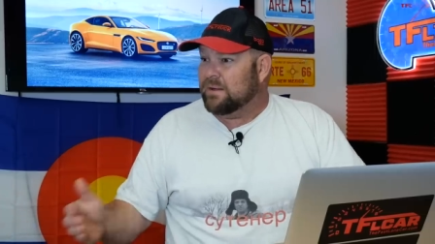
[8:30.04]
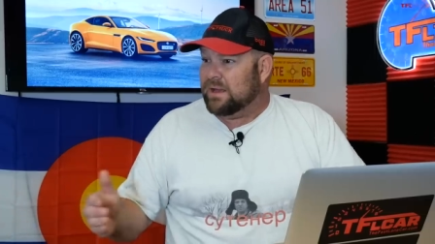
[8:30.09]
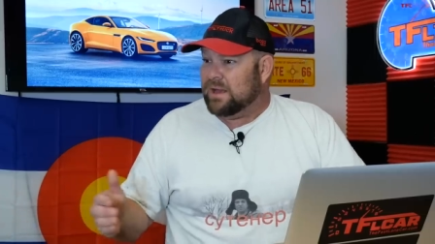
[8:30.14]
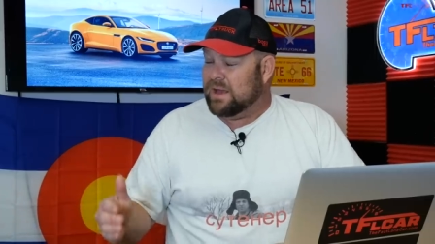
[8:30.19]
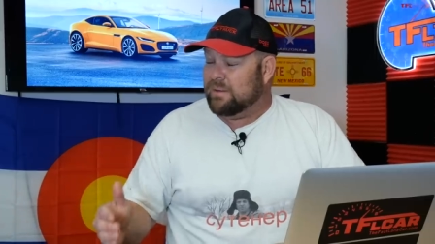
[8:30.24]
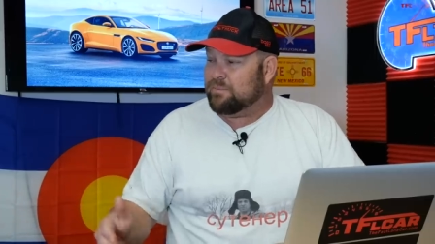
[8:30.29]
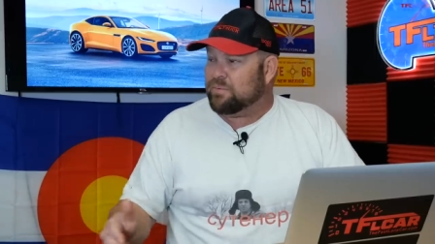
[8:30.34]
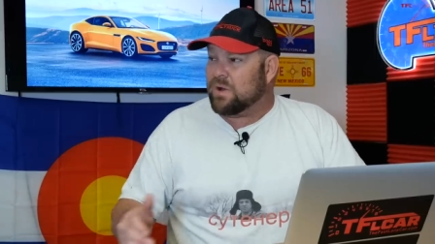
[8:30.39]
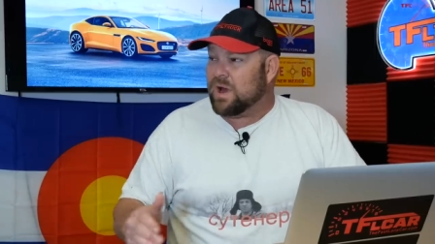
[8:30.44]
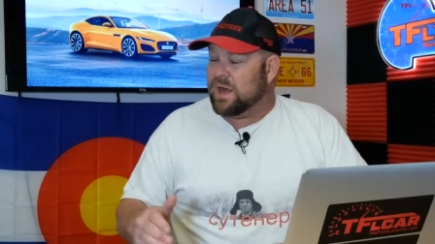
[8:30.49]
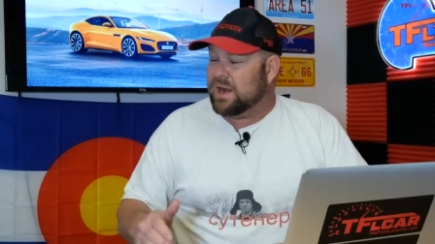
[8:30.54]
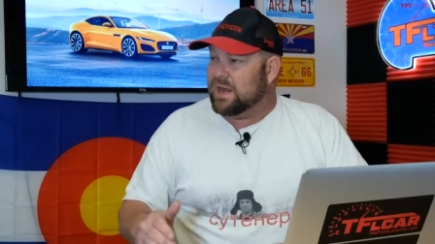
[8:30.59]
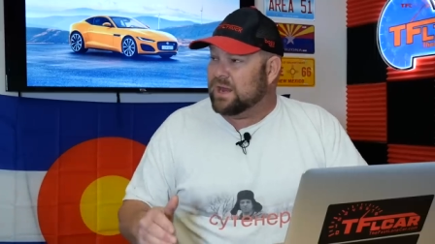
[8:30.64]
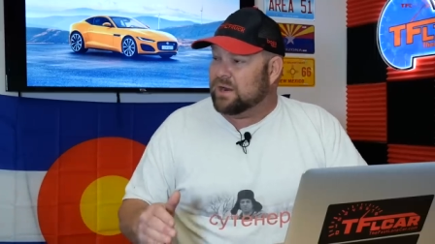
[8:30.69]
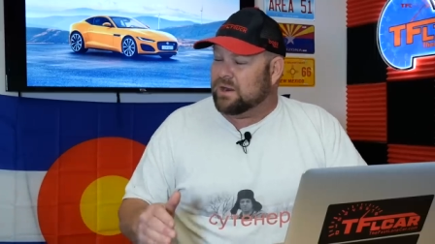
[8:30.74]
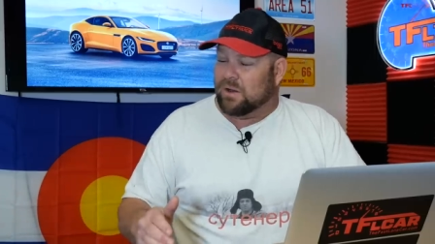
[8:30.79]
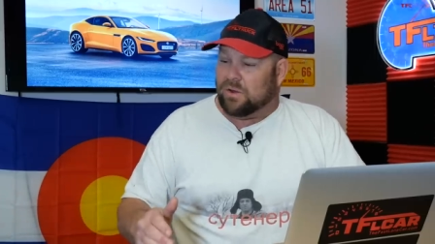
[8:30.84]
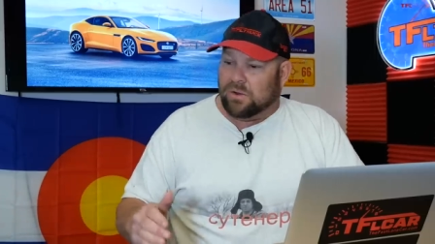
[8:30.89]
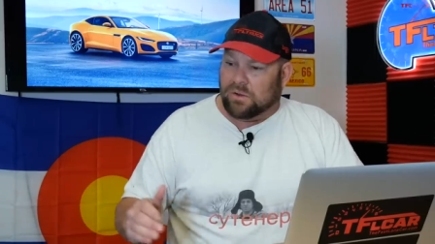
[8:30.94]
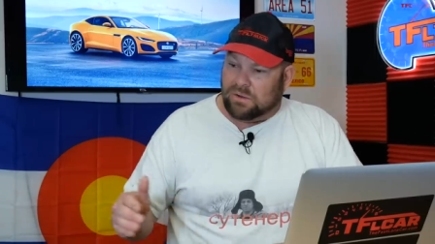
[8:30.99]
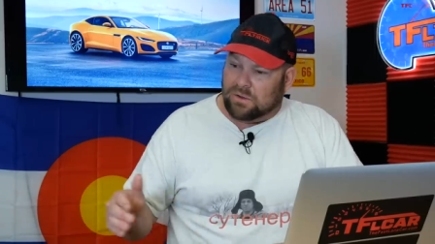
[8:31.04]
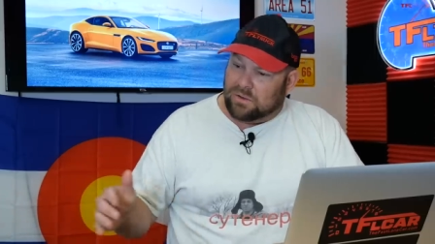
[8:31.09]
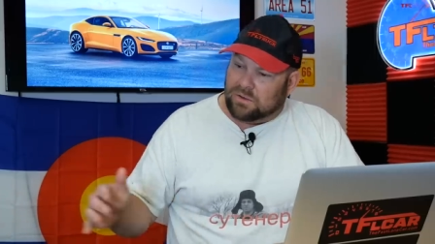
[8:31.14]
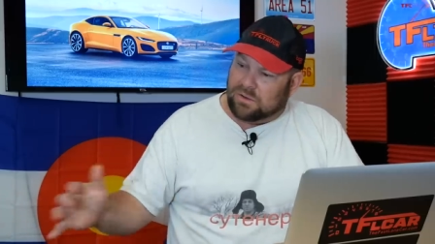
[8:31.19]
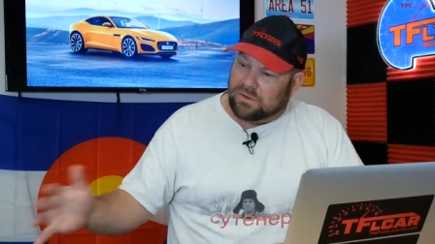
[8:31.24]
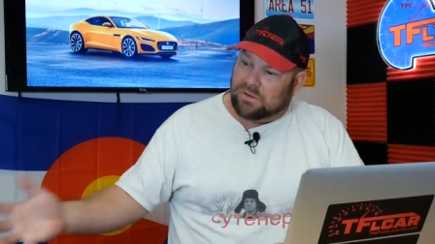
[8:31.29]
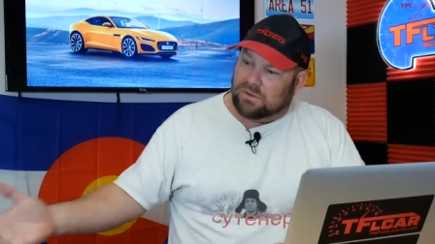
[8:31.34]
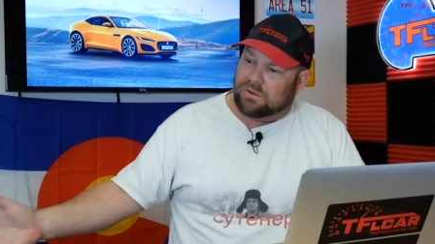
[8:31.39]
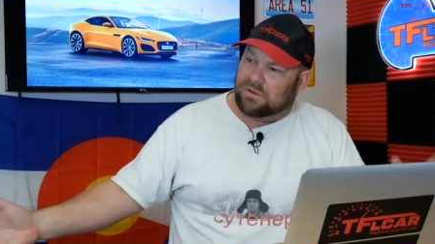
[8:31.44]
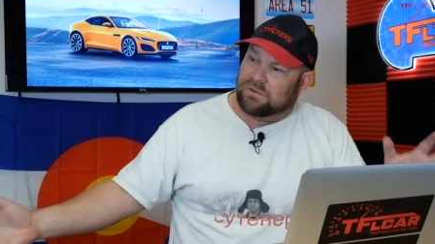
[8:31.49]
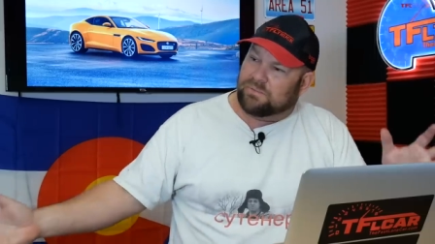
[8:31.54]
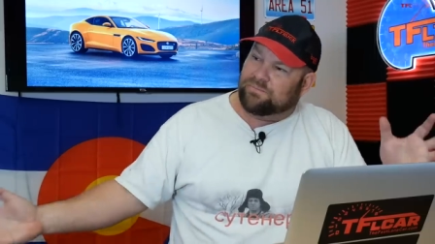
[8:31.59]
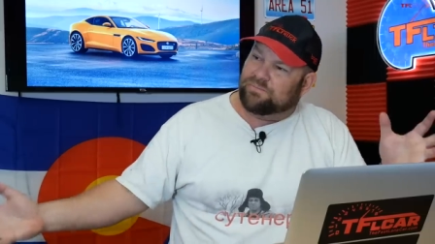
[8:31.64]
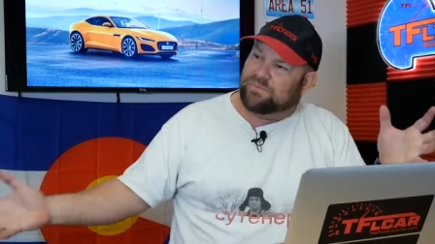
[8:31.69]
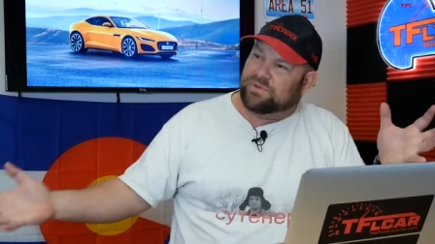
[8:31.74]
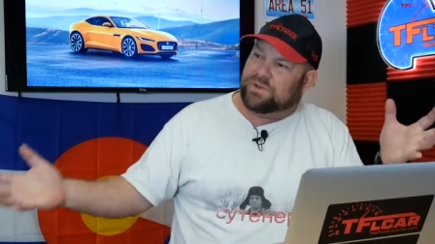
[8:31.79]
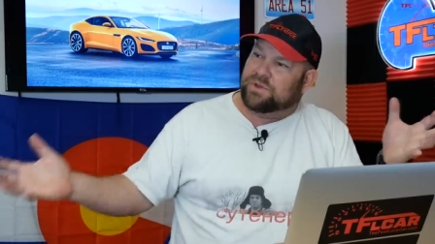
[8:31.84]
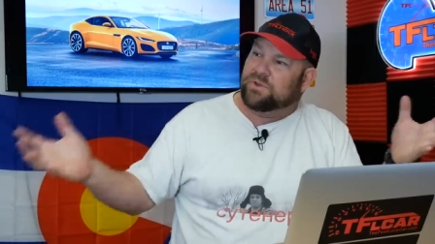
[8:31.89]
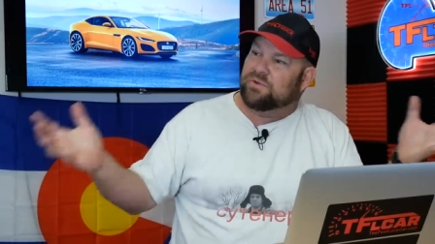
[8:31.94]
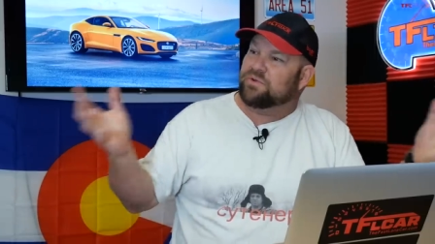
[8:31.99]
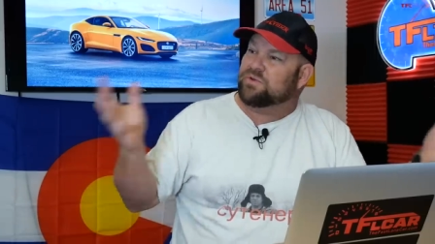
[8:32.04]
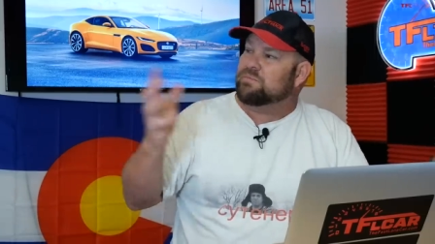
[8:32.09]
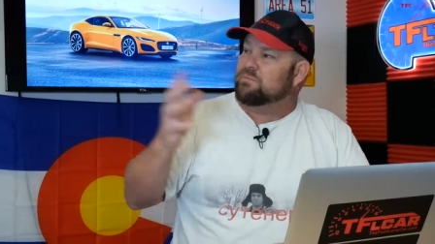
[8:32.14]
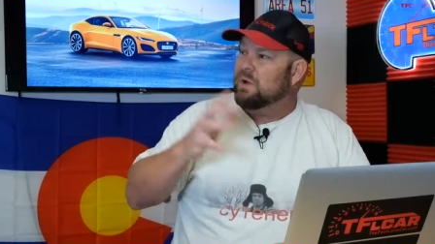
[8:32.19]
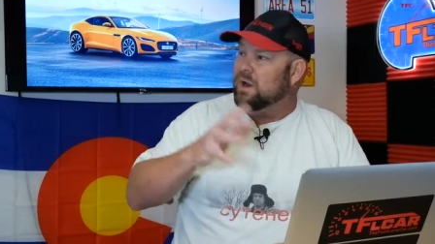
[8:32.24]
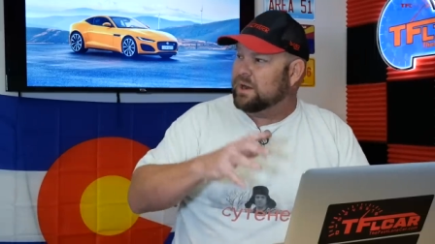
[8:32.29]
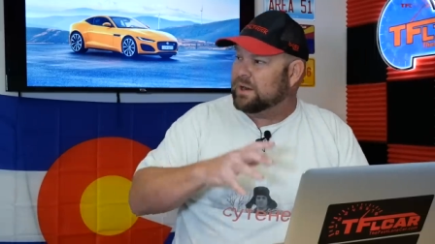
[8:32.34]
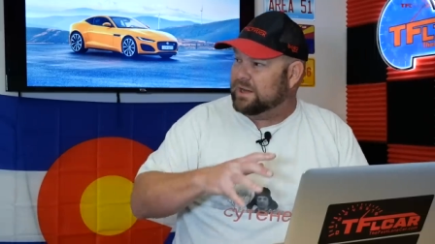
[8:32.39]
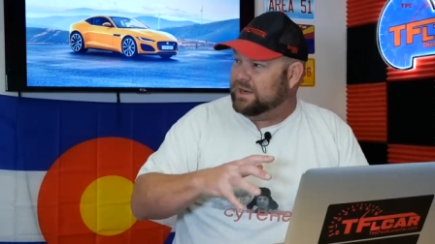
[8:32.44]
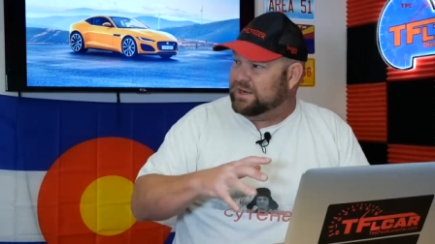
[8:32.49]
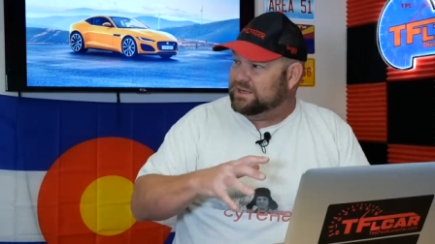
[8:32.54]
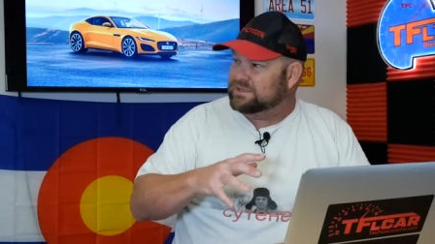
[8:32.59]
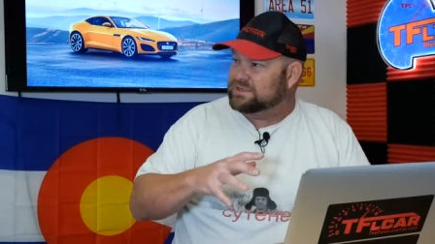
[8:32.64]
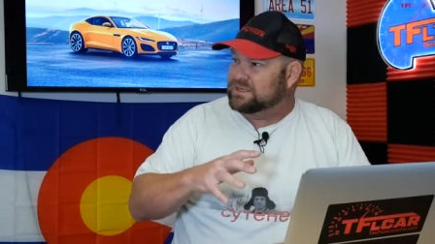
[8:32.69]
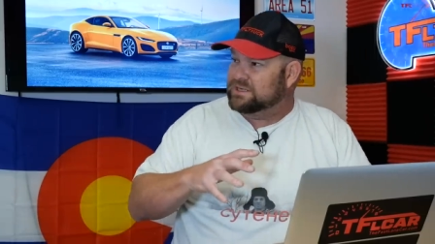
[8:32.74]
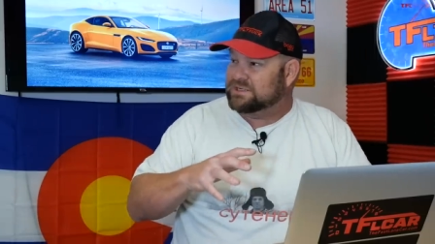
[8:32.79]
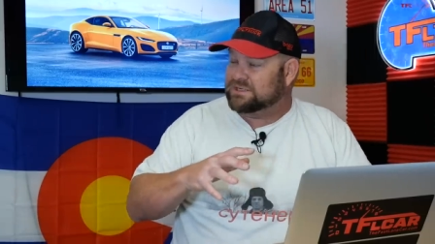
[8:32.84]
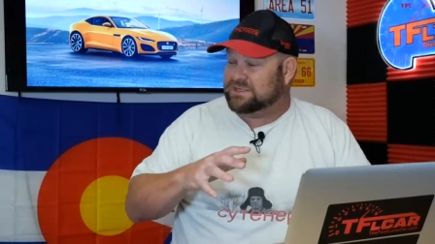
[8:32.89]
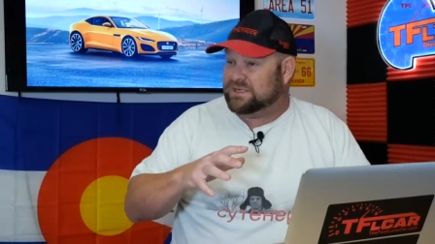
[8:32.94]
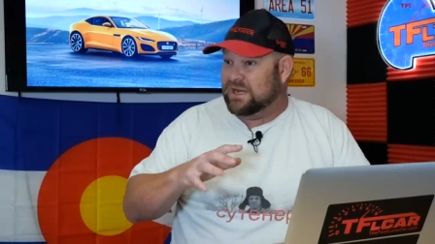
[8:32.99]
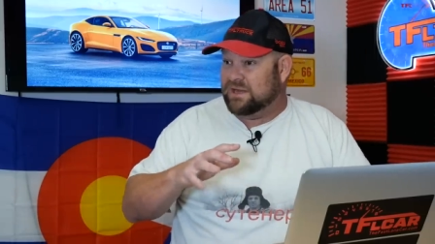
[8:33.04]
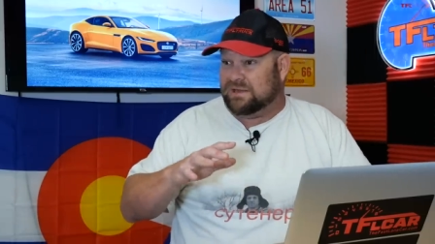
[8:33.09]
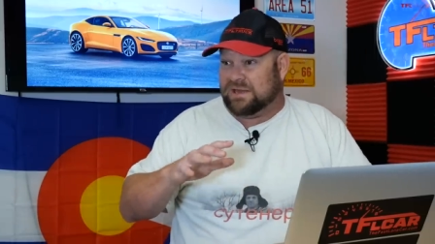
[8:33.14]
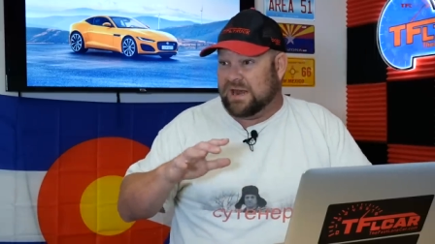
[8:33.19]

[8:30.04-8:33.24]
it brought in a whole youth market into this thing.